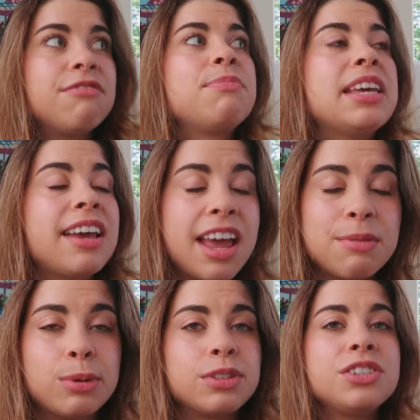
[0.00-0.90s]
of being
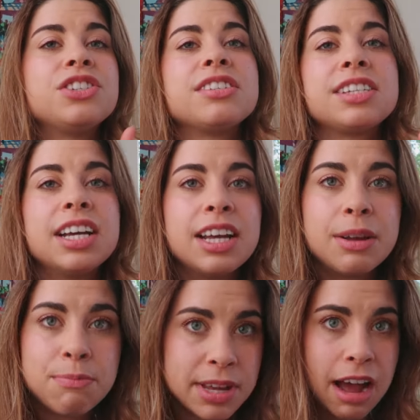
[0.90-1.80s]
able to just
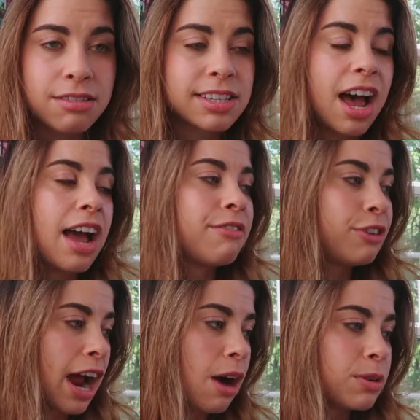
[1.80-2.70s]
be outside
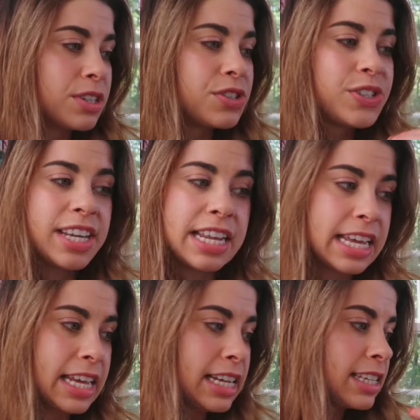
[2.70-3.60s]
for hours and
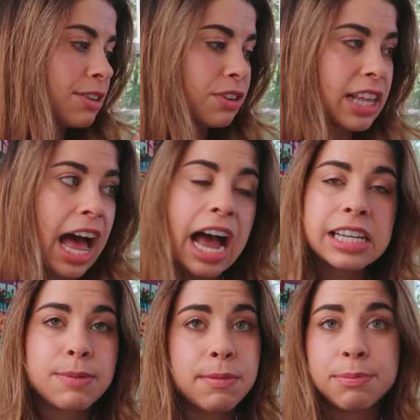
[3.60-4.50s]
eat and
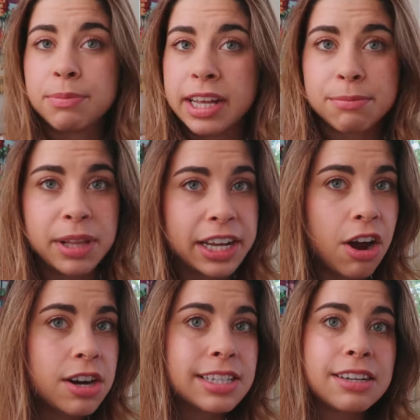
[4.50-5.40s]
relax, maybe like play
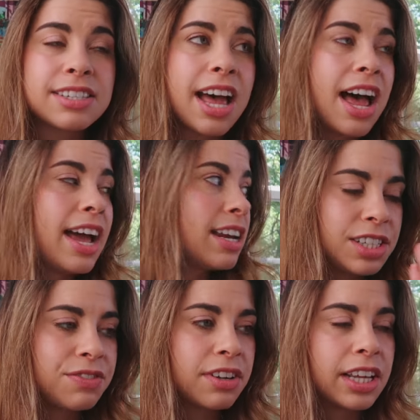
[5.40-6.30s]
cards outside.
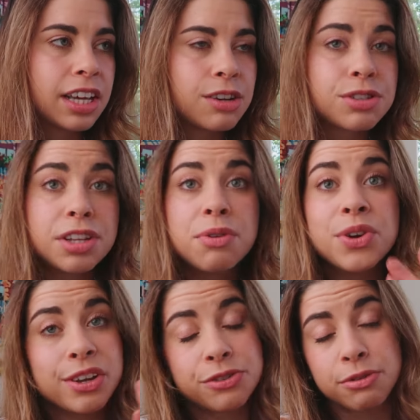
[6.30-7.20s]
I just feel like it goes
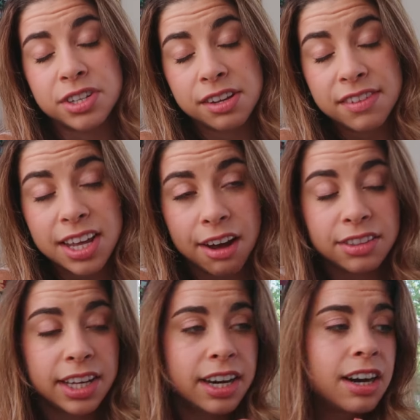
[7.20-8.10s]
slower. There's no TV
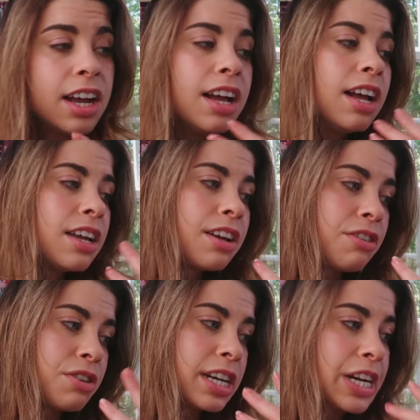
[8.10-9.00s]
out there. You
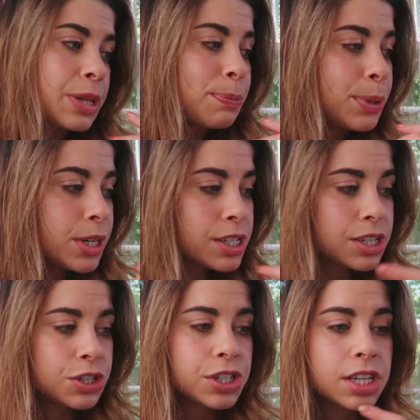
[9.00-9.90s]
know, you can hear the
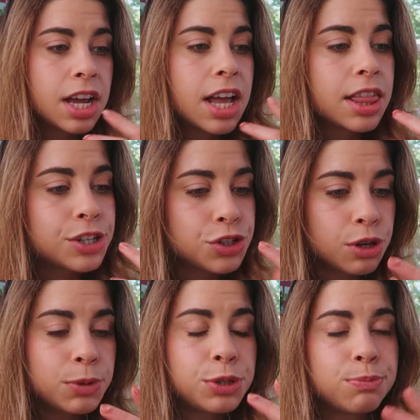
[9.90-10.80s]
birds. There's
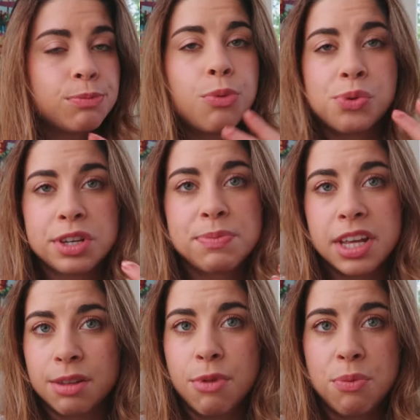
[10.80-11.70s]
so much more to be in the